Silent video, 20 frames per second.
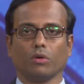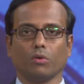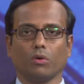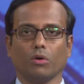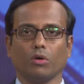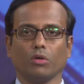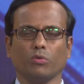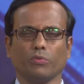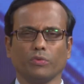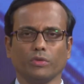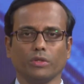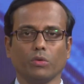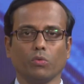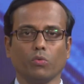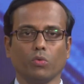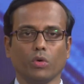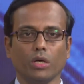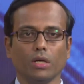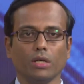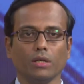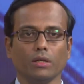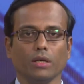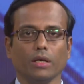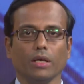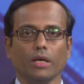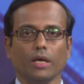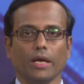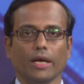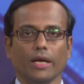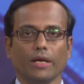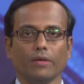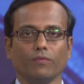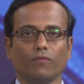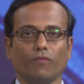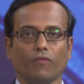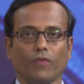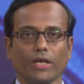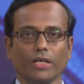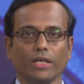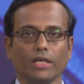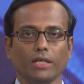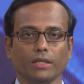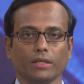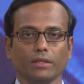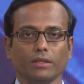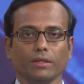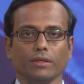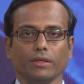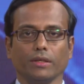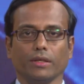all over the world, and finally